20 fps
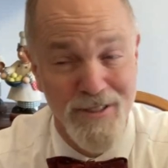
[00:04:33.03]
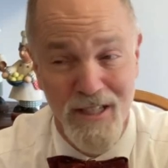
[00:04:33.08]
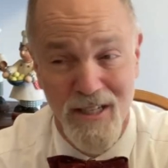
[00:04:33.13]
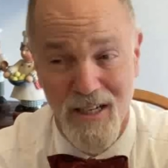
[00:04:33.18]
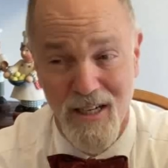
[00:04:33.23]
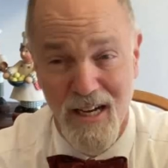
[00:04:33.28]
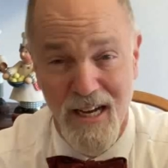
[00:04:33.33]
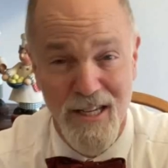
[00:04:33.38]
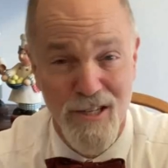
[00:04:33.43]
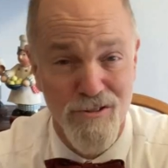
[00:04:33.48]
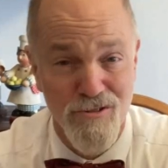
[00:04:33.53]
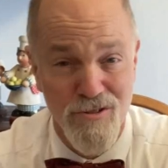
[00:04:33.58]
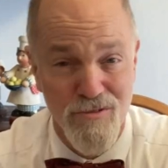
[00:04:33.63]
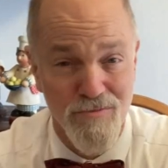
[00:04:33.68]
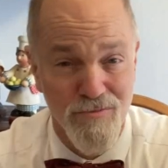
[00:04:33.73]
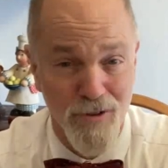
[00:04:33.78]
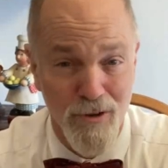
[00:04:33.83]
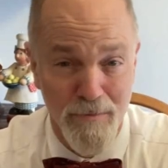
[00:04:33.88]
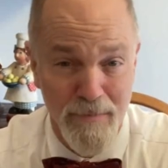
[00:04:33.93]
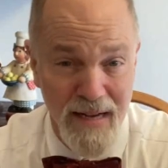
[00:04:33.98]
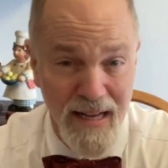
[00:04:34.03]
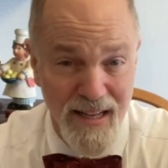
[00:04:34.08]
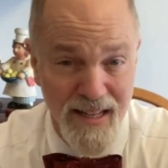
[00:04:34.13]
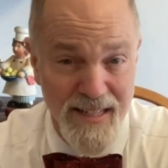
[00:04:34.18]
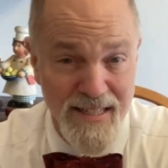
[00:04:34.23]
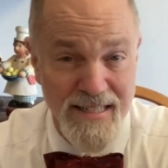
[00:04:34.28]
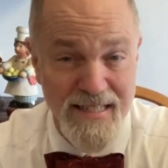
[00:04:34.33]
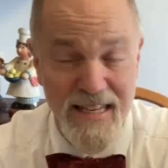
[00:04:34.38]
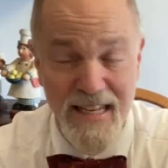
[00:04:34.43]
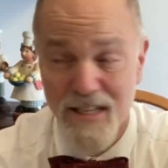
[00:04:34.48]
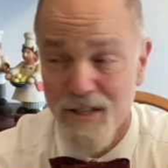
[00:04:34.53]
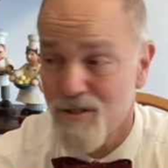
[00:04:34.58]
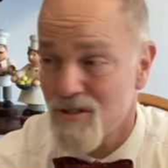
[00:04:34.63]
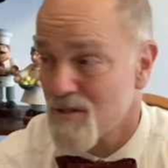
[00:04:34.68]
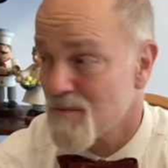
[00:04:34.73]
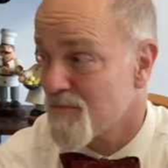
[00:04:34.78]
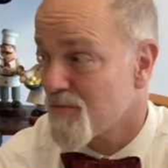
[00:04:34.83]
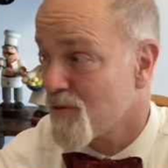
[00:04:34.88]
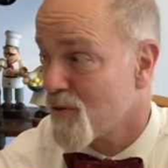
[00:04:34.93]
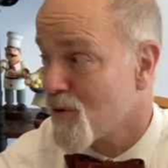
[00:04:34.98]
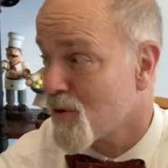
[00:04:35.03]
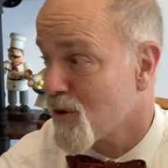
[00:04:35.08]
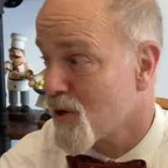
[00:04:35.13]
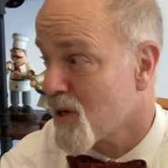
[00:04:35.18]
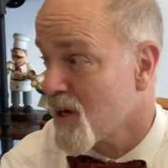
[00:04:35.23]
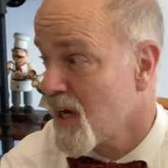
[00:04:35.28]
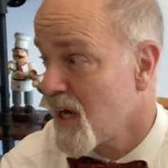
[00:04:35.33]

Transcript: Uh, I use them for melons, I use them for